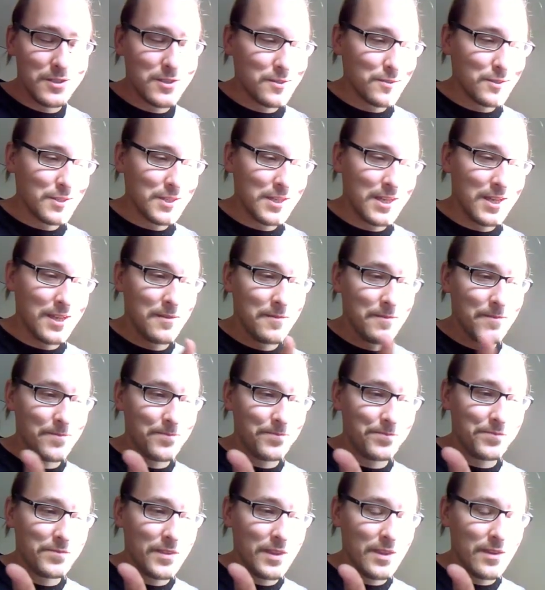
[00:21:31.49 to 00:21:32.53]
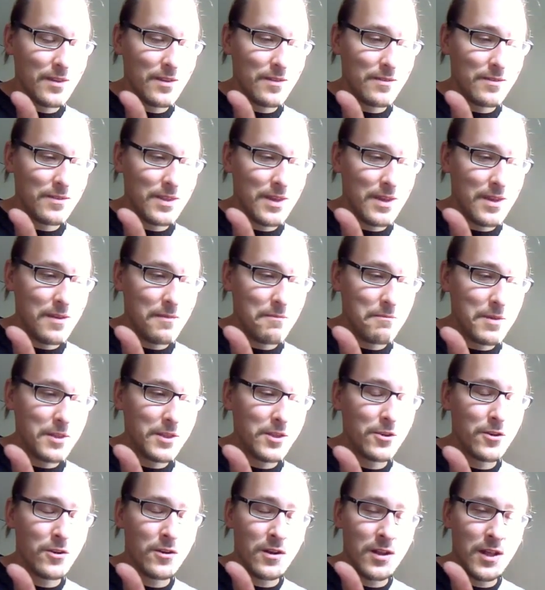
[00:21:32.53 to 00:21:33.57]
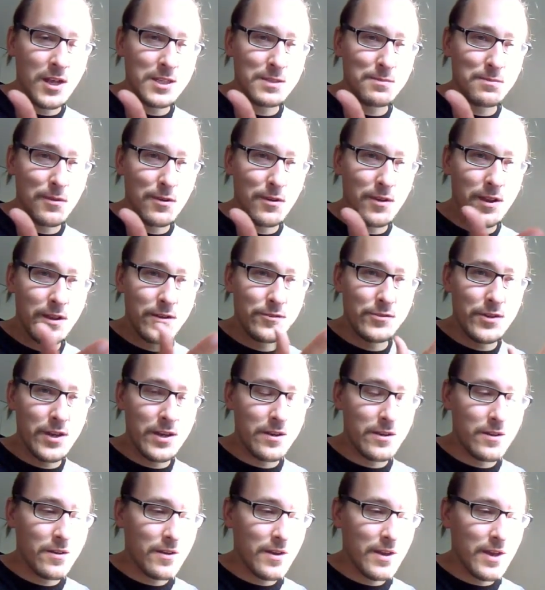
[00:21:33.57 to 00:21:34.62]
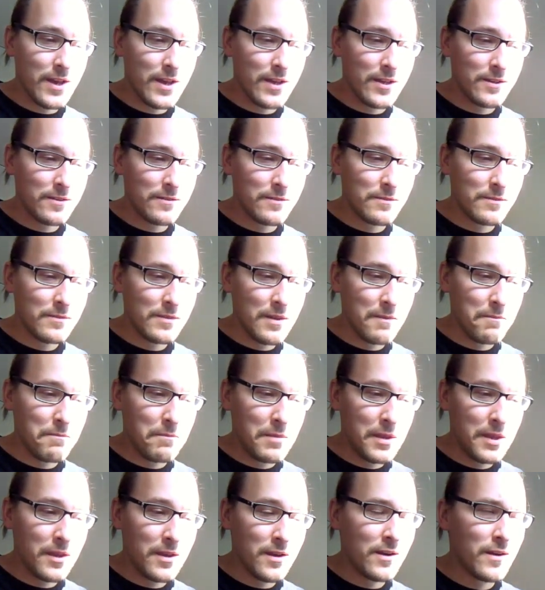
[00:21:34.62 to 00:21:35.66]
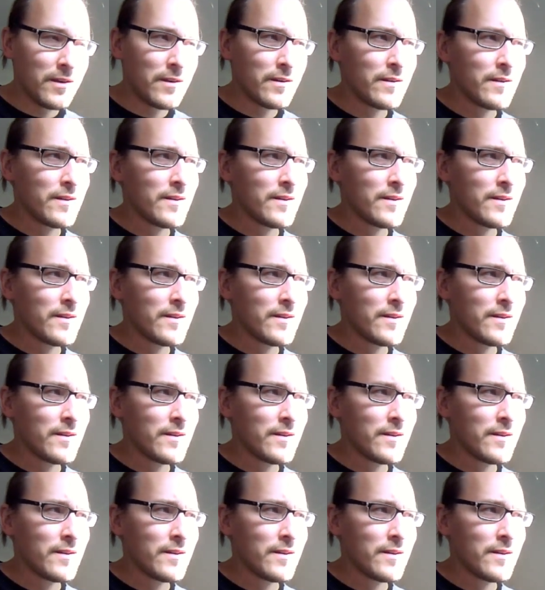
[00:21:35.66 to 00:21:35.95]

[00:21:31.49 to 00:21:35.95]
You see, the Meteor class blockade runner and the BR